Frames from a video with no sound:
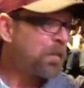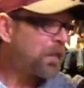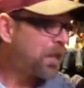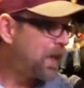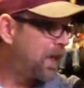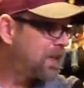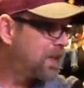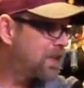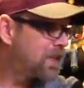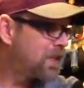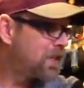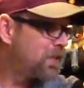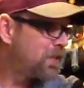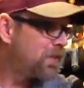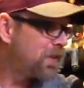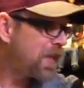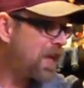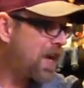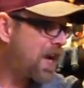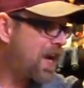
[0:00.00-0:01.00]
get to
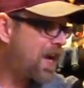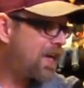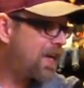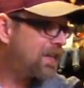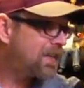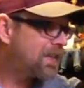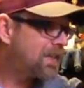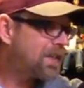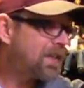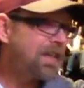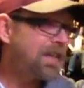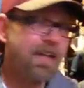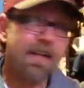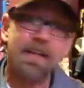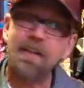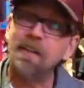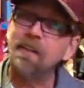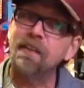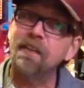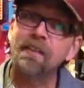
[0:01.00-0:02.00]
doing that, and
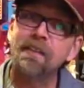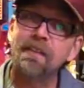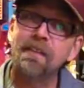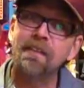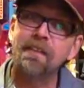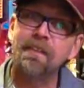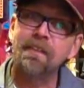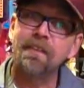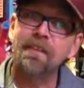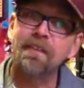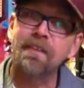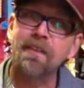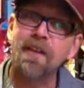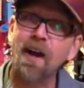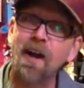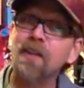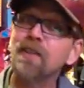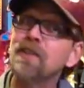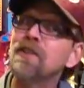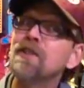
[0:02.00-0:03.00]
I'll
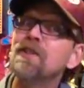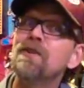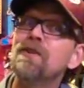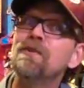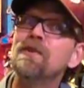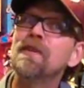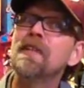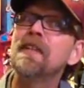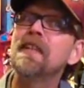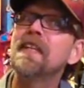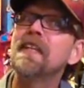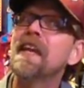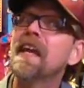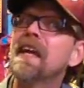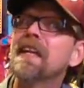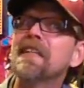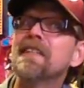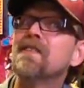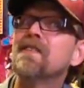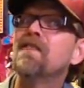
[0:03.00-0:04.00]
talk to you in the
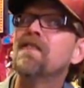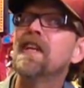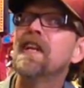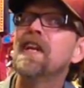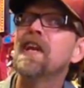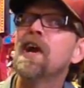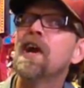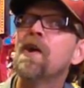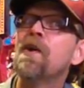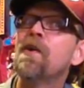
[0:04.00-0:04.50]
next video.